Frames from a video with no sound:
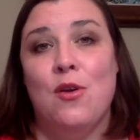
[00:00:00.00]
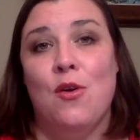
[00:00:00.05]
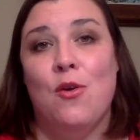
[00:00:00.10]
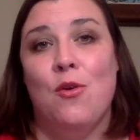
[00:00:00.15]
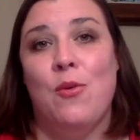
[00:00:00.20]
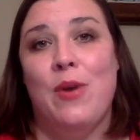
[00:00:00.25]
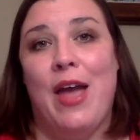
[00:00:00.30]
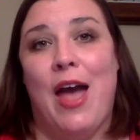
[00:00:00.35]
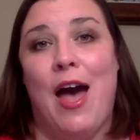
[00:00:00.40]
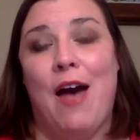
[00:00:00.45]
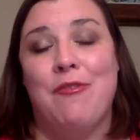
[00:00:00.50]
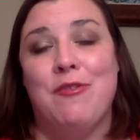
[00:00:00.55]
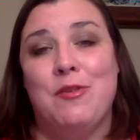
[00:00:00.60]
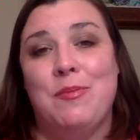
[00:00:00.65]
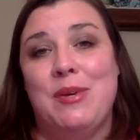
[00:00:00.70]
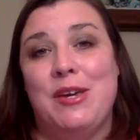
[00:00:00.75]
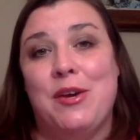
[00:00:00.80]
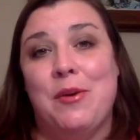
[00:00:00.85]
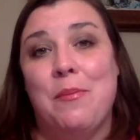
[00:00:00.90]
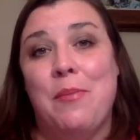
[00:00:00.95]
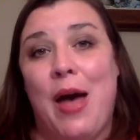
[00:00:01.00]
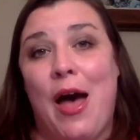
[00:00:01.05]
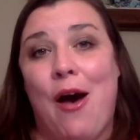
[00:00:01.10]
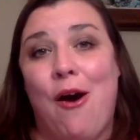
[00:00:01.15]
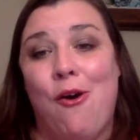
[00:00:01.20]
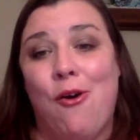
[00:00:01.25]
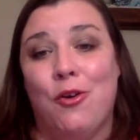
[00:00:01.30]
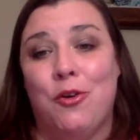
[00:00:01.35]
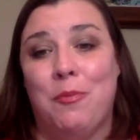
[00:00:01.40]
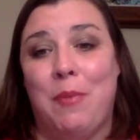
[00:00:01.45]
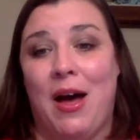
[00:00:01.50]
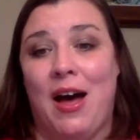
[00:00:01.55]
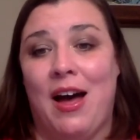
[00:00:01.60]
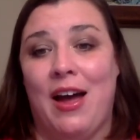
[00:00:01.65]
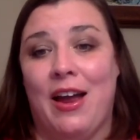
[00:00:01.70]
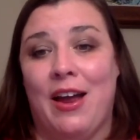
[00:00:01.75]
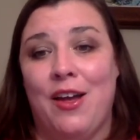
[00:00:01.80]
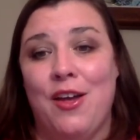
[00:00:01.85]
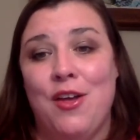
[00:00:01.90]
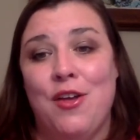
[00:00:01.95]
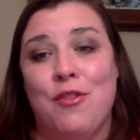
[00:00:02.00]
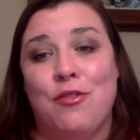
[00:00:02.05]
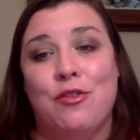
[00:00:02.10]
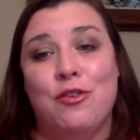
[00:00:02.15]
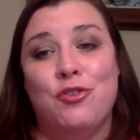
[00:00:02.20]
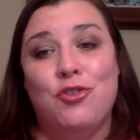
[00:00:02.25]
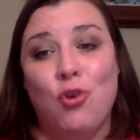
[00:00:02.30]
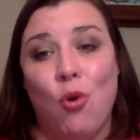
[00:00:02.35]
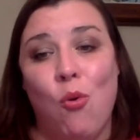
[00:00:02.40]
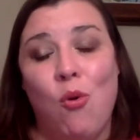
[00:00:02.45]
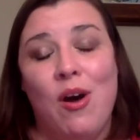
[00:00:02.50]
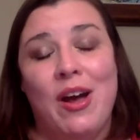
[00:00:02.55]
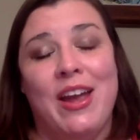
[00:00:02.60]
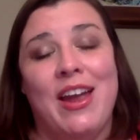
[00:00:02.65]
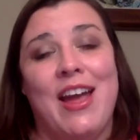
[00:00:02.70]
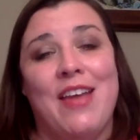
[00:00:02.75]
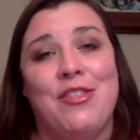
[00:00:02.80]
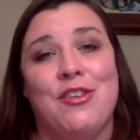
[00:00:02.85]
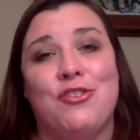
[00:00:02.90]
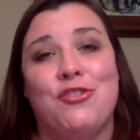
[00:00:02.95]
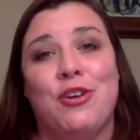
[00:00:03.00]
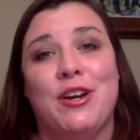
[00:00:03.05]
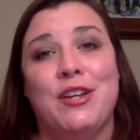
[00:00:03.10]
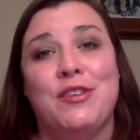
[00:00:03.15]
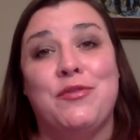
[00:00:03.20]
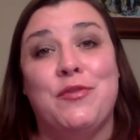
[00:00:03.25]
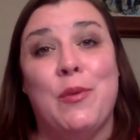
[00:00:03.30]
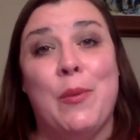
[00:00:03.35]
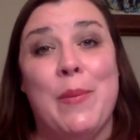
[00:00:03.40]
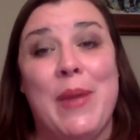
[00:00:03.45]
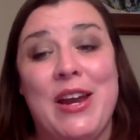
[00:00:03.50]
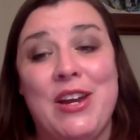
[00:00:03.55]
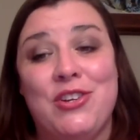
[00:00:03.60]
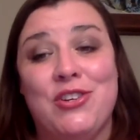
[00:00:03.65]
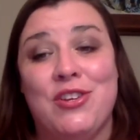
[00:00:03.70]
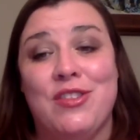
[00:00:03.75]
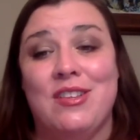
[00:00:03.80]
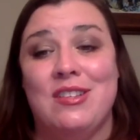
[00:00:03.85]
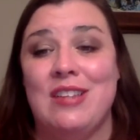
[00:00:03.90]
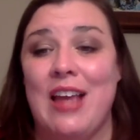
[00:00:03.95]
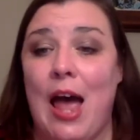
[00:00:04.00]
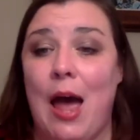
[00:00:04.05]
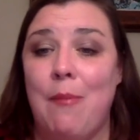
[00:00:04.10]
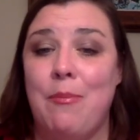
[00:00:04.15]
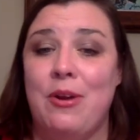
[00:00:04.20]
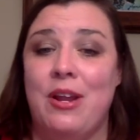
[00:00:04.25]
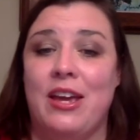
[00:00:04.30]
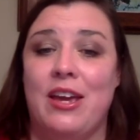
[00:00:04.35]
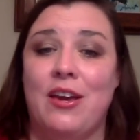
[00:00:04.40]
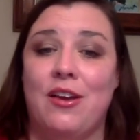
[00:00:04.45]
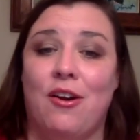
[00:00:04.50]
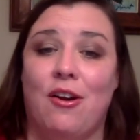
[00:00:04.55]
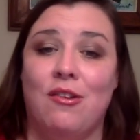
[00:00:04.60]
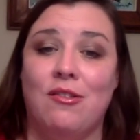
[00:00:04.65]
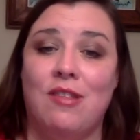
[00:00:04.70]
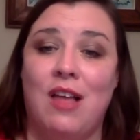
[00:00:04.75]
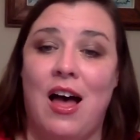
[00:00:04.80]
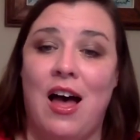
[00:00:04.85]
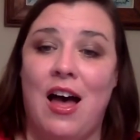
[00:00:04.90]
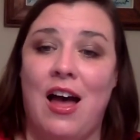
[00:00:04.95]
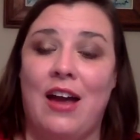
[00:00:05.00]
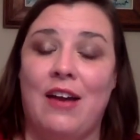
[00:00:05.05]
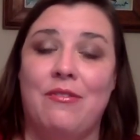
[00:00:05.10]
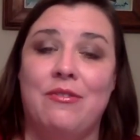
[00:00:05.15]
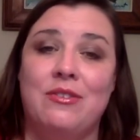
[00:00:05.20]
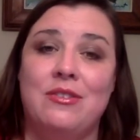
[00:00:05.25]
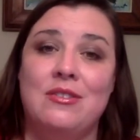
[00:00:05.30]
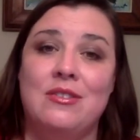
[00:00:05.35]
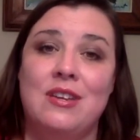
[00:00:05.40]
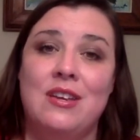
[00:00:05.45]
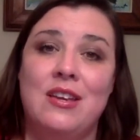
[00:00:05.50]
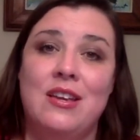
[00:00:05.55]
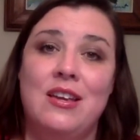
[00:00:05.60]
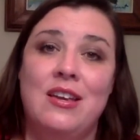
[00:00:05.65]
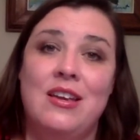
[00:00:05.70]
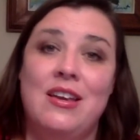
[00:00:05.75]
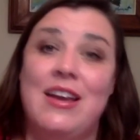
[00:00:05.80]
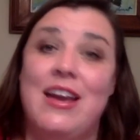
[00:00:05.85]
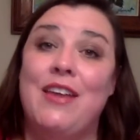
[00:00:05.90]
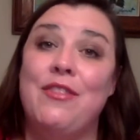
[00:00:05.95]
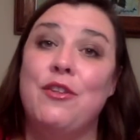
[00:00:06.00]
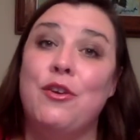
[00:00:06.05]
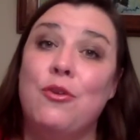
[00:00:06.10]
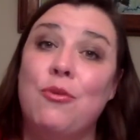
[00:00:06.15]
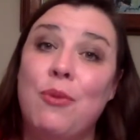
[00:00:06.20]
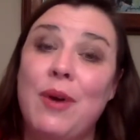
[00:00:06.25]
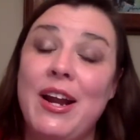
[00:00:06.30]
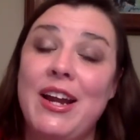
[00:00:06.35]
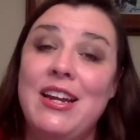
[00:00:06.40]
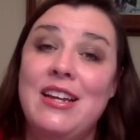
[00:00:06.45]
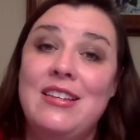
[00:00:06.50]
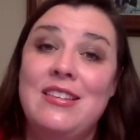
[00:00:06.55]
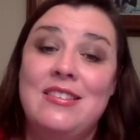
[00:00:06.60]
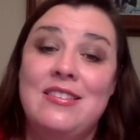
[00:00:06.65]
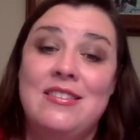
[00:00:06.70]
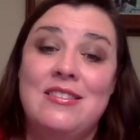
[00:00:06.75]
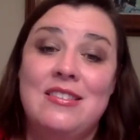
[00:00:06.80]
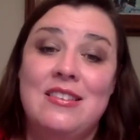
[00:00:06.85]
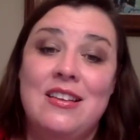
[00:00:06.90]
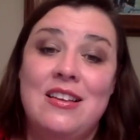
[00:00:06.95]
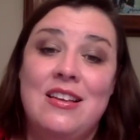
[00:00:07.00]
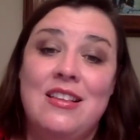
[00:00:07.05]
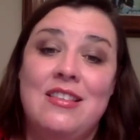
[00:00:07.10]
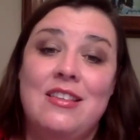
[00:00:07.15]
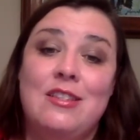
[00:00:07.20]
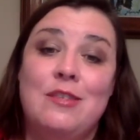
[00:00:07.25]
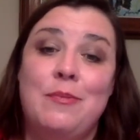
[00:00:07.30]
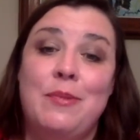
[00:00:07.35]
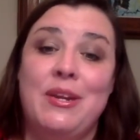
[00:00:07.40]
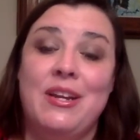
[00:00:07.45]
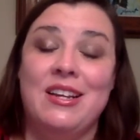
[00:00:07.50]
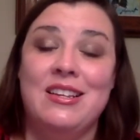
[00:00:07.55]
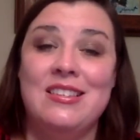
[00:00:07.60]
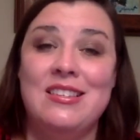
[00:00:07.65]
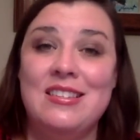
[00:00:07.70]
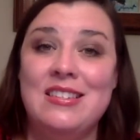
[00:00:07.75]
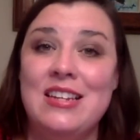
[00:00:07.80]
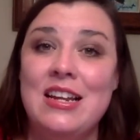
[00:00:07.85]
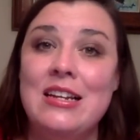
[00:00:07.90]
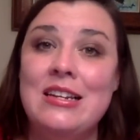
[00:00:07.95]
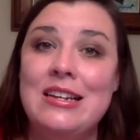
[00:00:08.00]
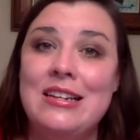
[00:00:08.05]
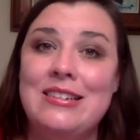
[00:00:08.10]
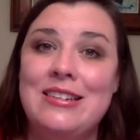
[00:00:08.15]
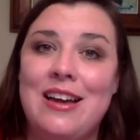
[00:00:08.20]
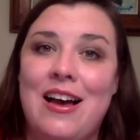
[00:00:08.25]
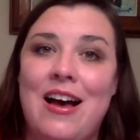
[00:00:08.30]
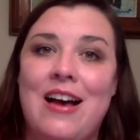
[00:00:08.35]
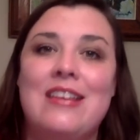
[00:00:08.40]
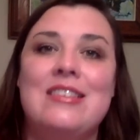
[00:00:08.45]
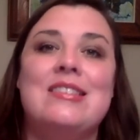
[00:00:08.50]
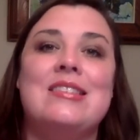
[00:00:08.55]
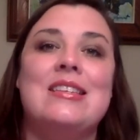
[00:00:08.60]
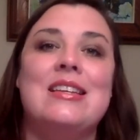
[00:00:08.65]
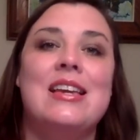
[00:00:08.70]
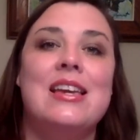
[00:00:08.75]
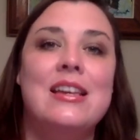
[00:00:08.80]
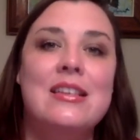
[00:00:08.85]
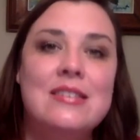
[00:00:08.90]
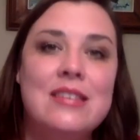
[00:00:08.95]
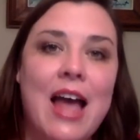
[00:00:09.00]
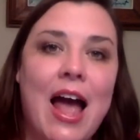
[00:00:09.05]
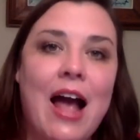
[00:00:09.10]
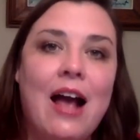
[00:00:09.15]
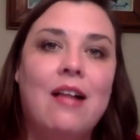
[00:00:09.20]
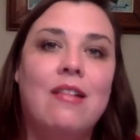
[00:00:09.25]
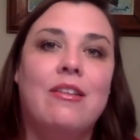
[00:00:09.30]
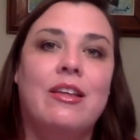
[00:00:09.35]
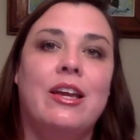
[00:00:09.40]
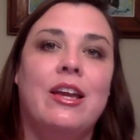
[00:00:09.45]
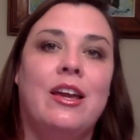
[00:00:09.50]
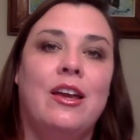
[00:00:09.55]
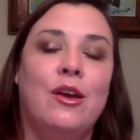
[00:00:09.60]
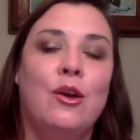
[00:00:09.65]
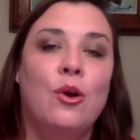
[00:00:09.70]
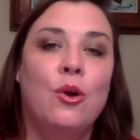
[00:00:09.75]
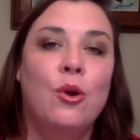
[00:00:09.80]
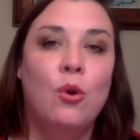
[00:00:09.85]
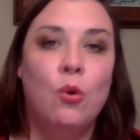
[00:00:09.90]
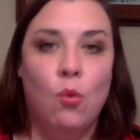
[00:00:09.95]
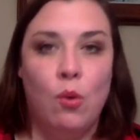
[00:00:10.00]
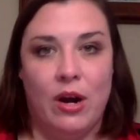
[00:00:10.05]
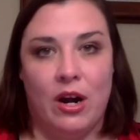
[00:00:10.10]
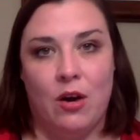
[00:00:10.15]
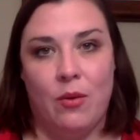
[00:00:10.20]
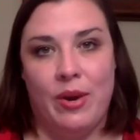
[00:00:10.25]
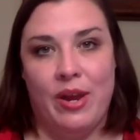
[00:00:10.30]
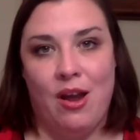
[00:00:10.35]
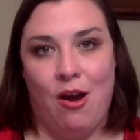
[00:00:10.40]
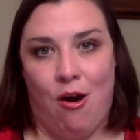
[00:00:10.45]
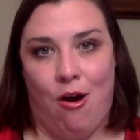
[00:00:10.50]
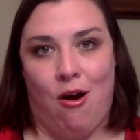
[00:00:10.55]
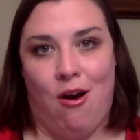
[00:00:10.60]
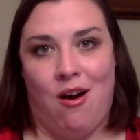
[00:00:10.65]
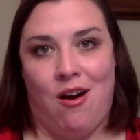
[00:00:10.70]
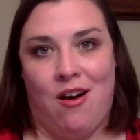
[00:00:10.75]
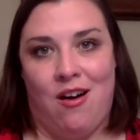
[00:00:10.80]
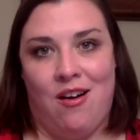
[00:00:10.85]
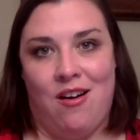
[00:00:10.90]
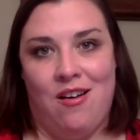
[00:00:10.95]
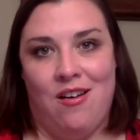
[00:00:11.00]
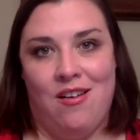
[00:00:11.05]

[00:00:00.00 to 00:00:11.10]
We have to be compelled by the joy and the transformation that's happening in our lives and the grace that's been extended to us exactly where we are.